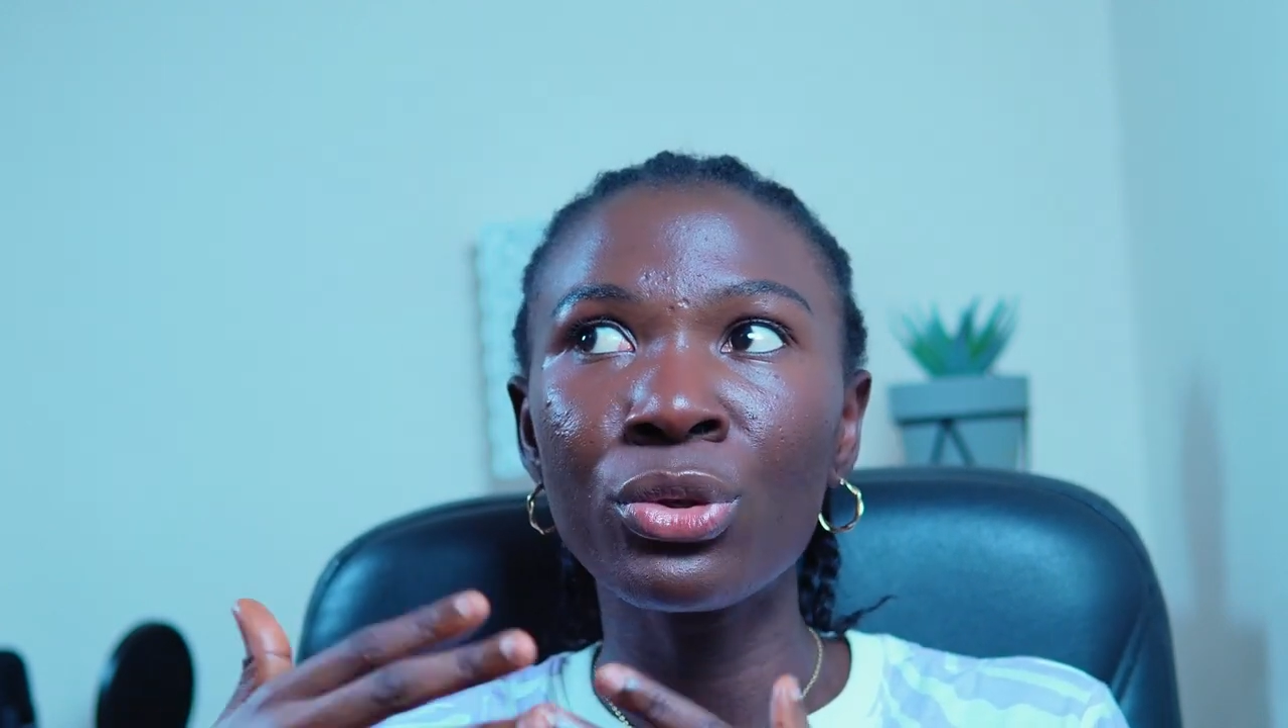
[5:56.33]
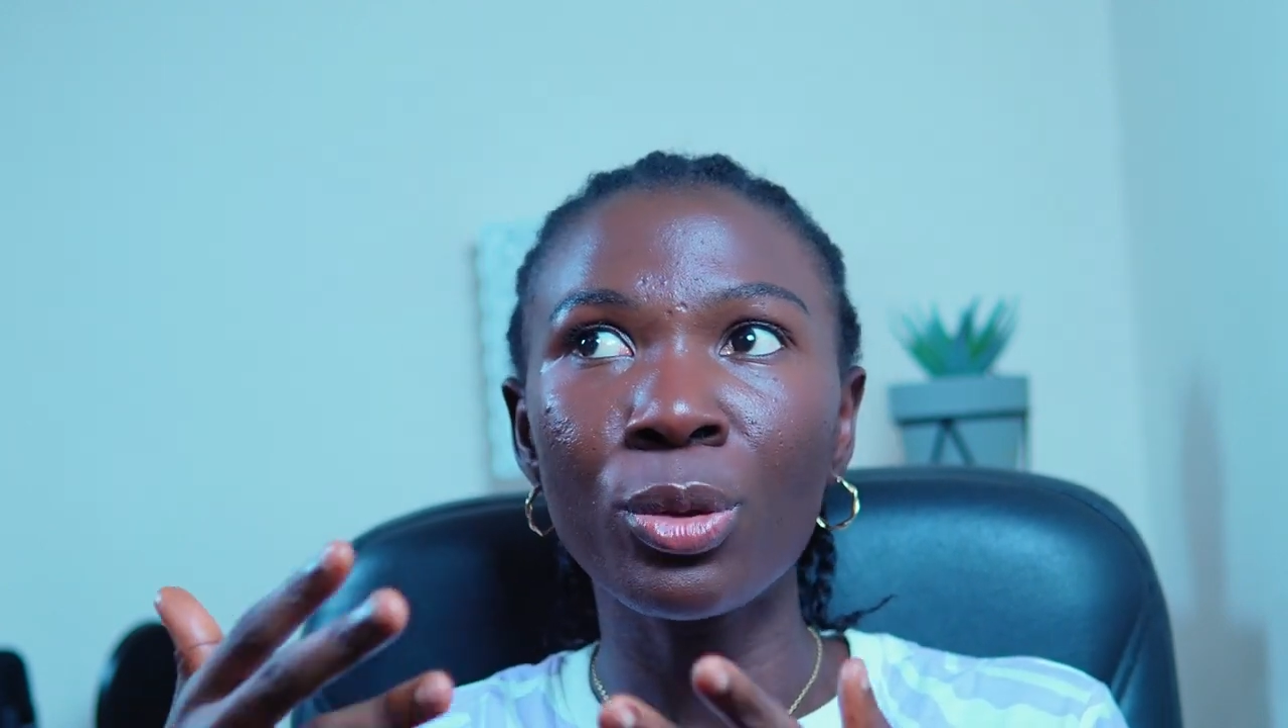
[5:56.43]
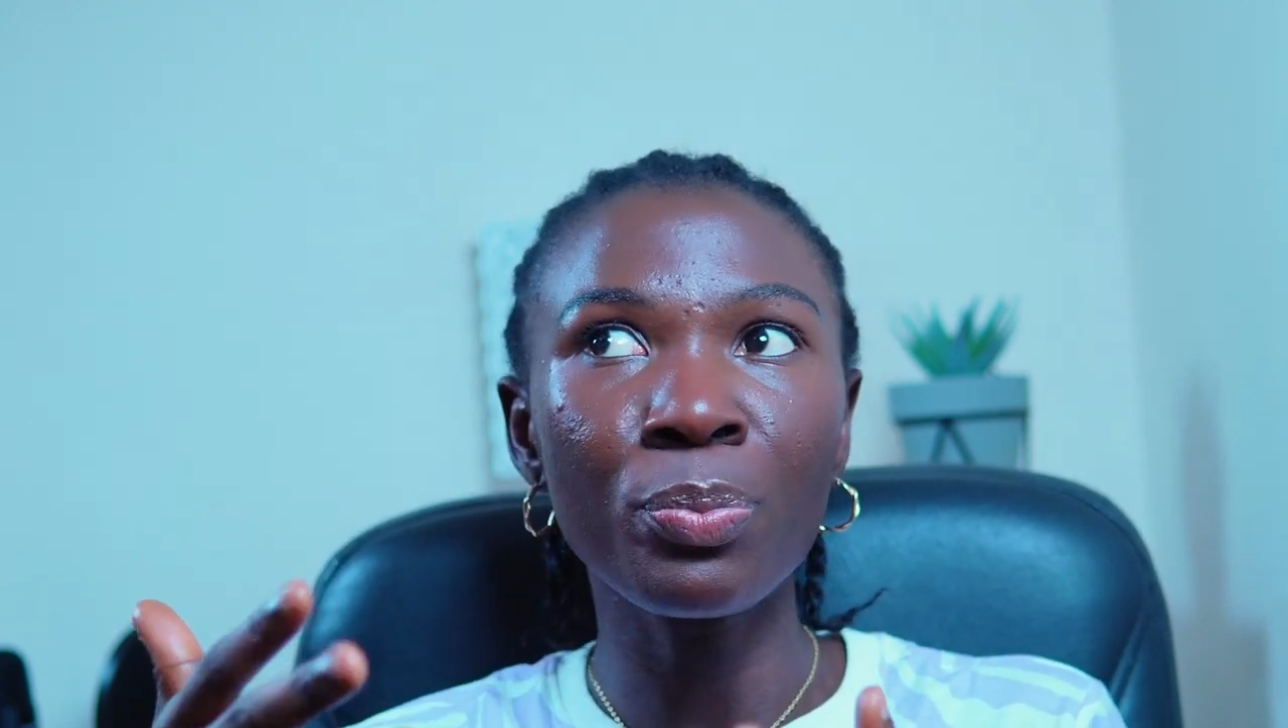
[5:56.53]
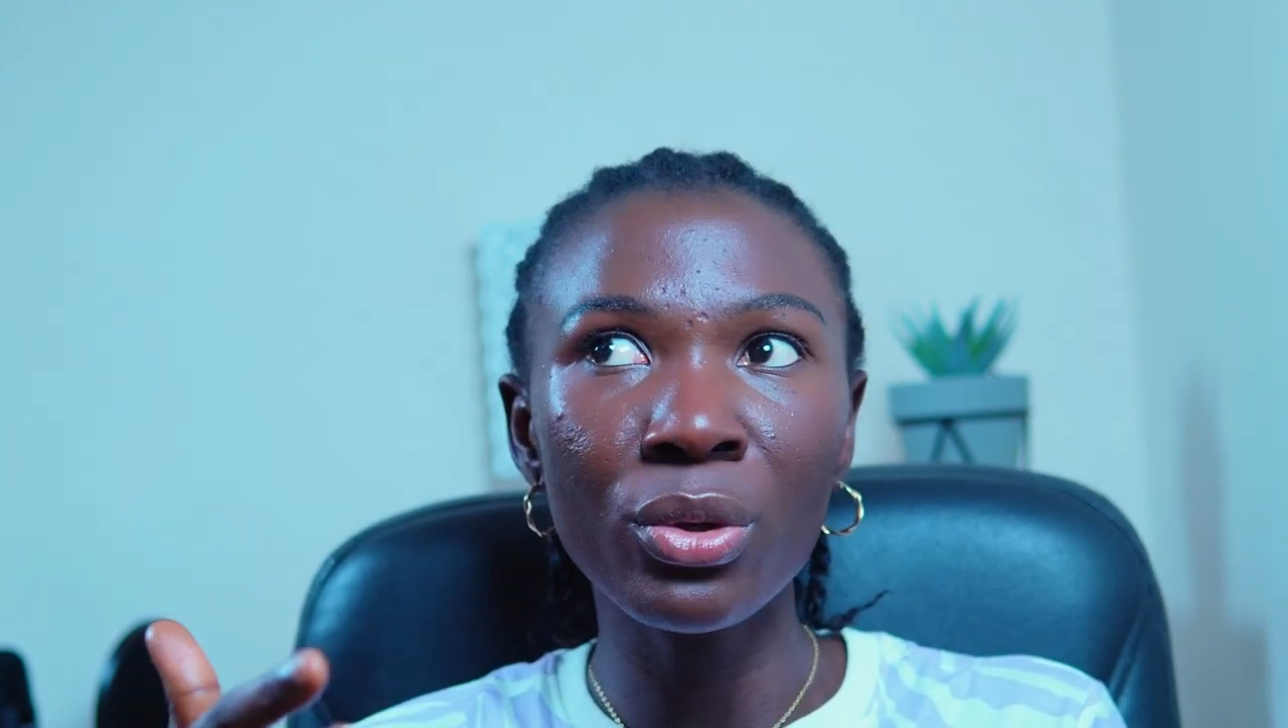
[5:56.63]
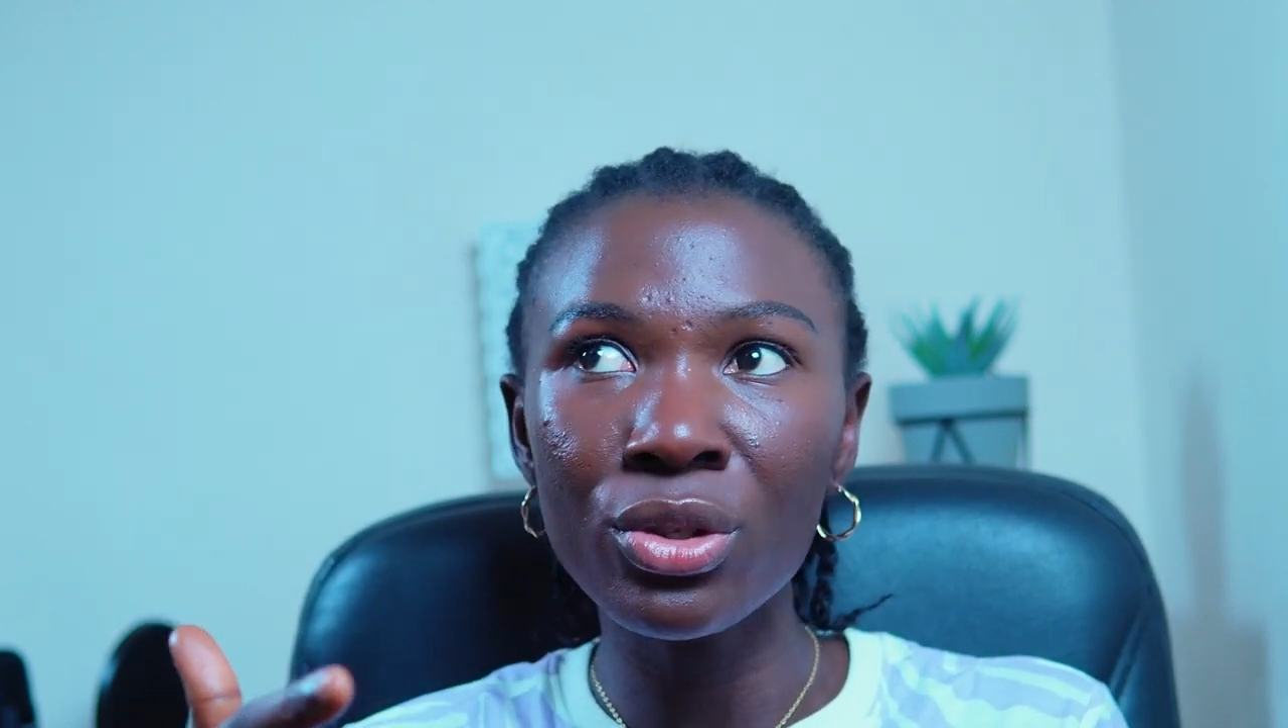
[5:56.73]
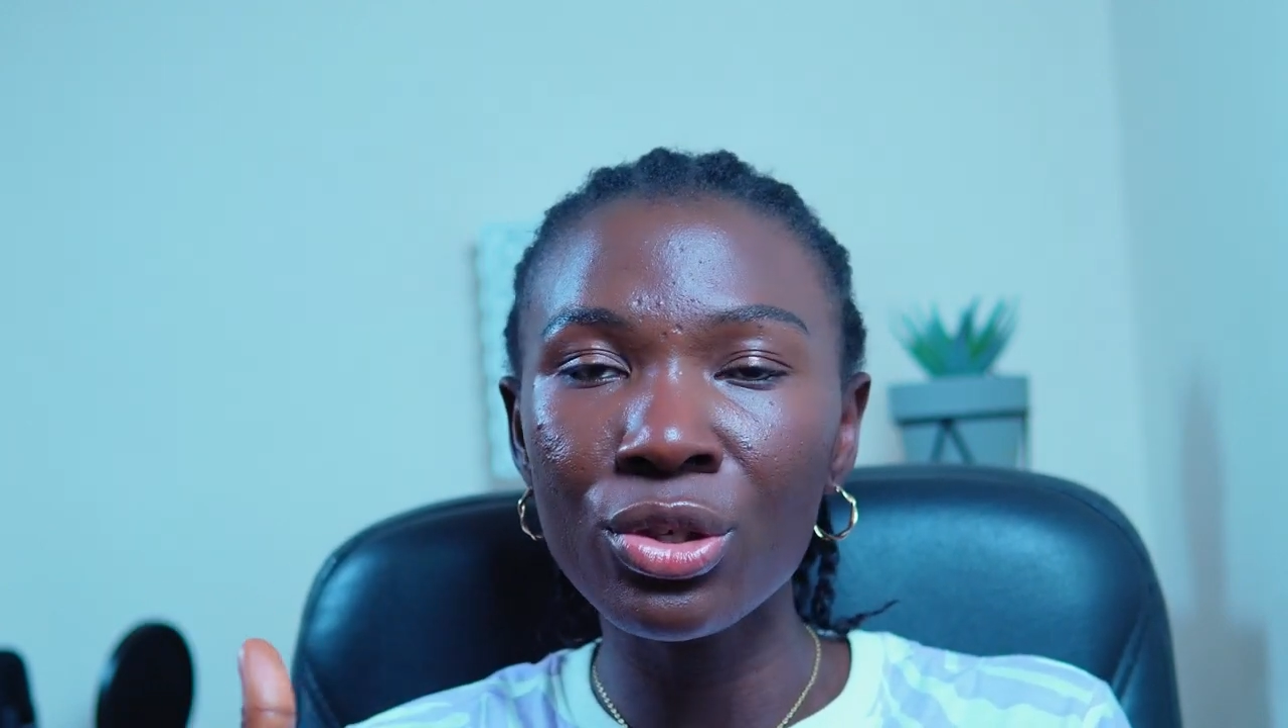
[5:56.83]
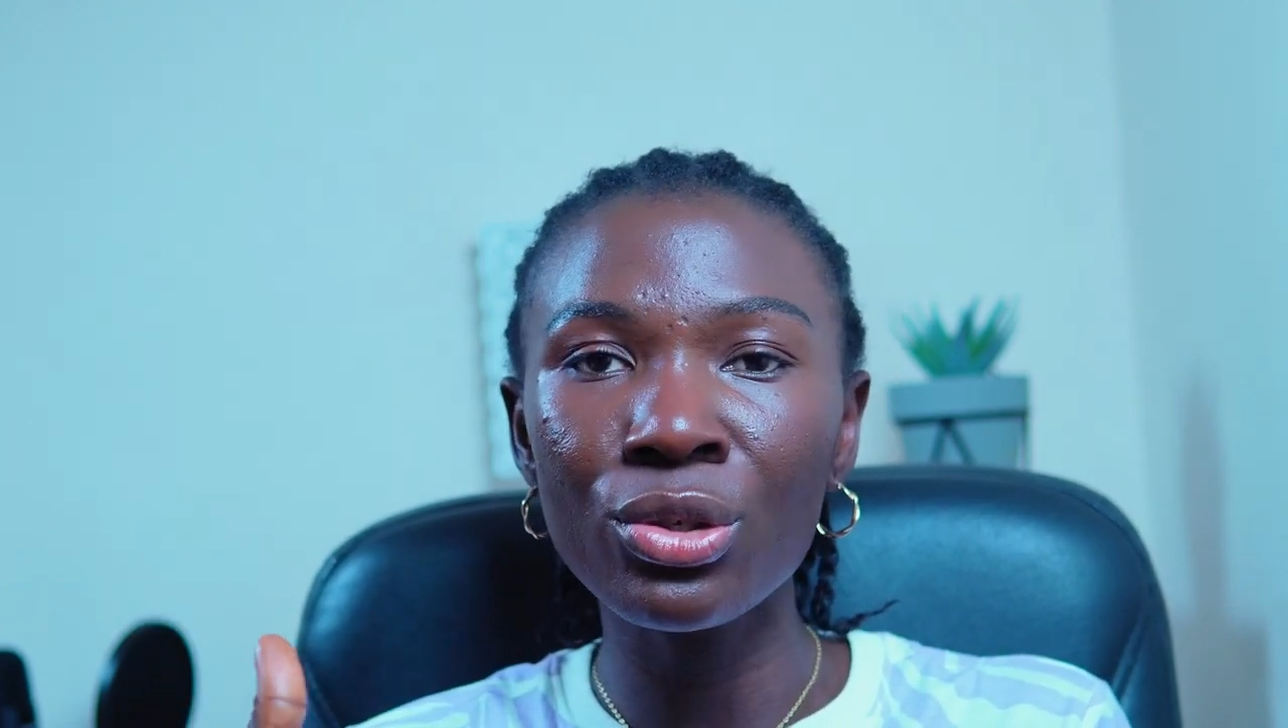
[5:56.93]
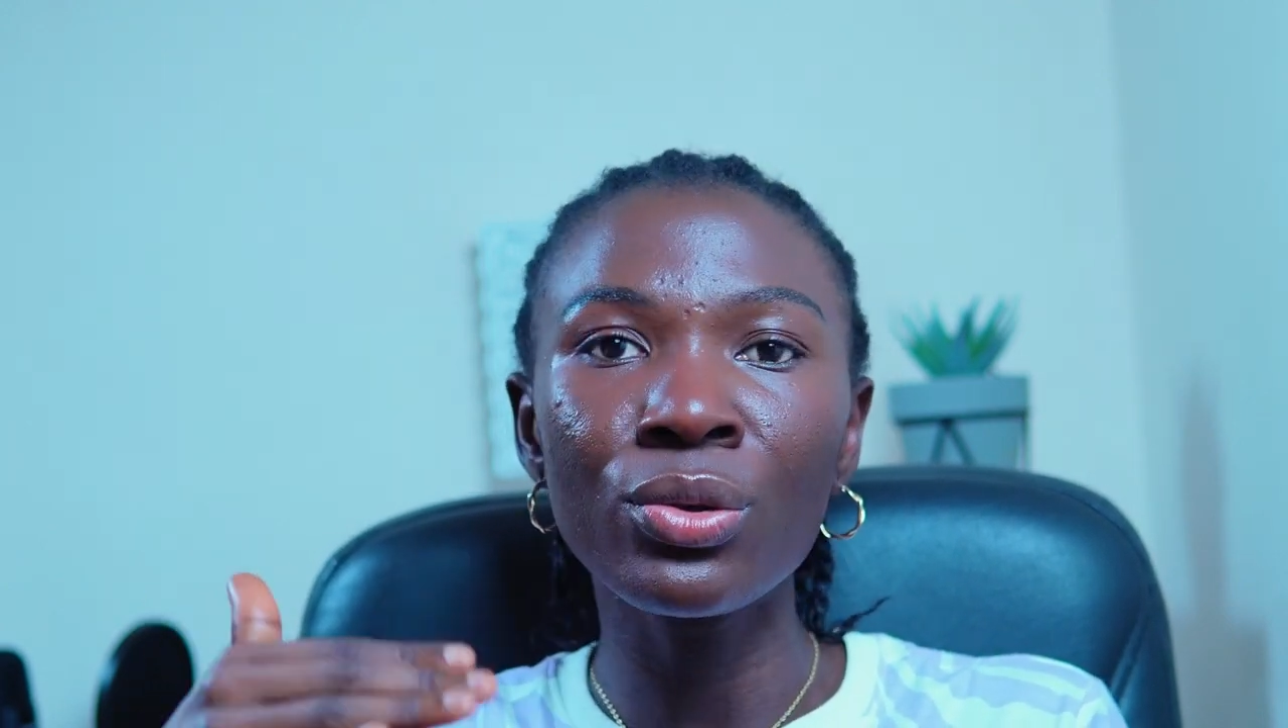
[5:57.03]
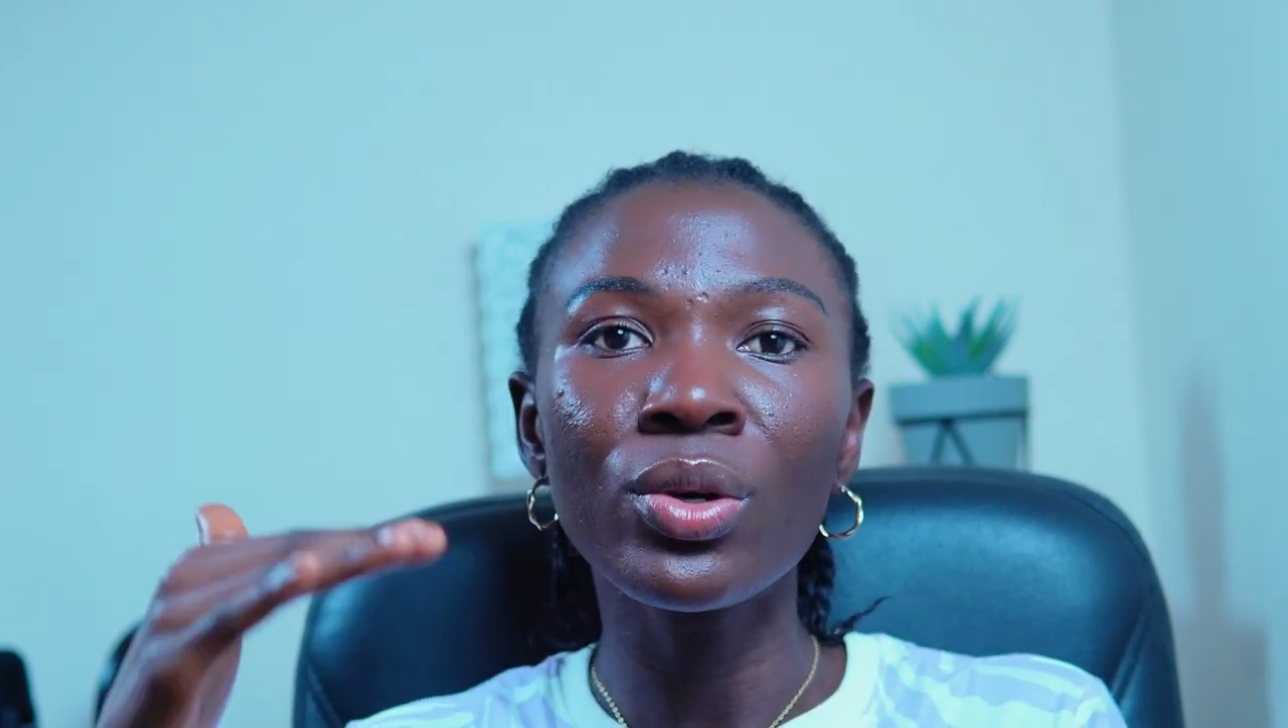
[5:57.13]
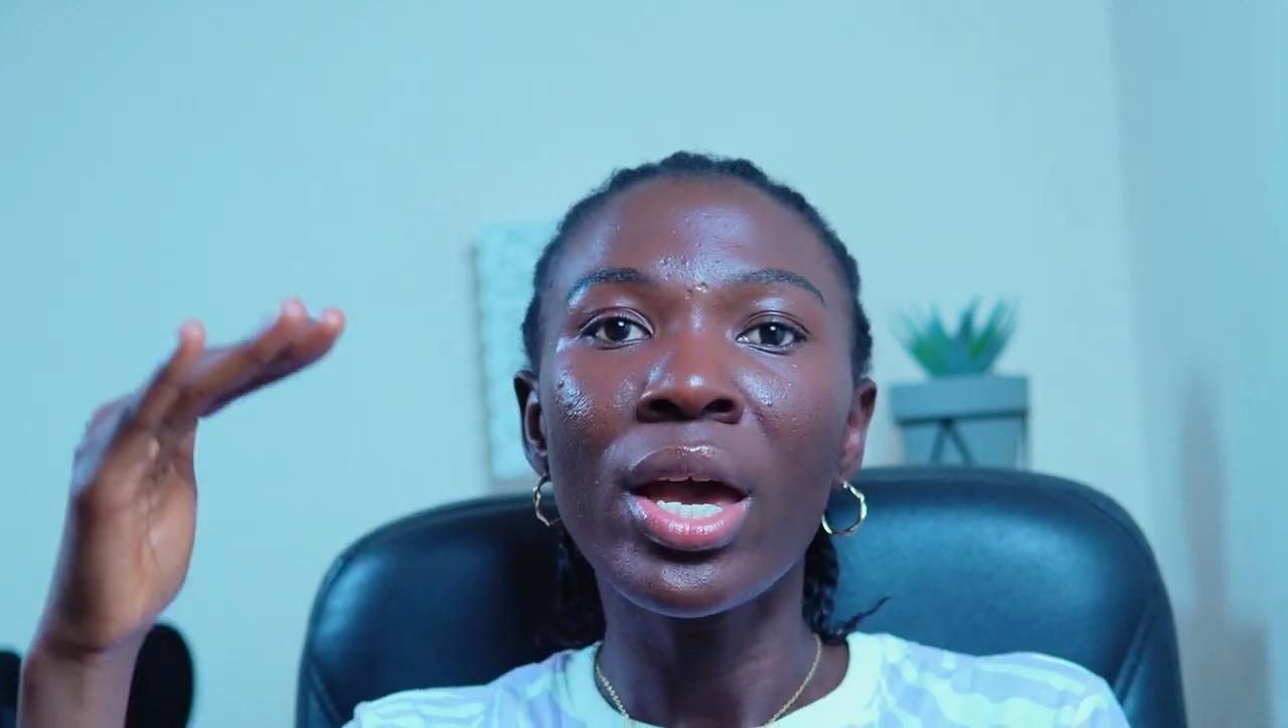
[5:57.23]
support
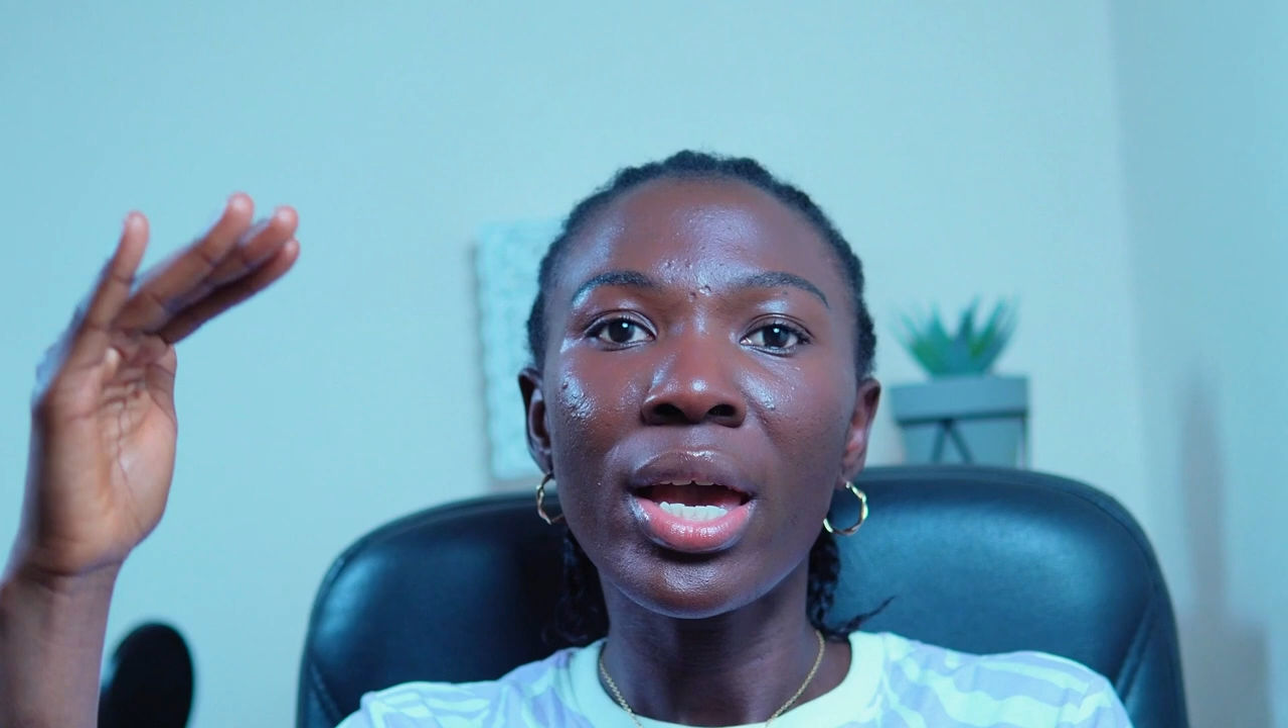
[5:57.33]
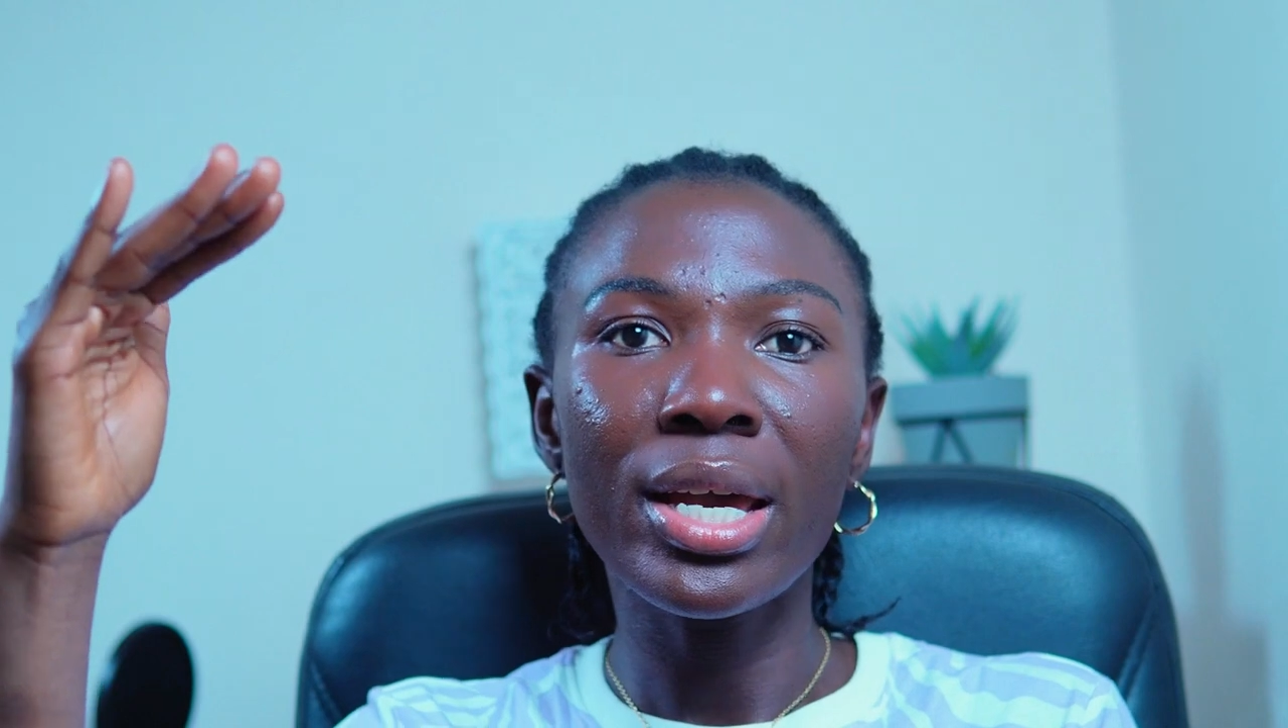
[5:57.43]
you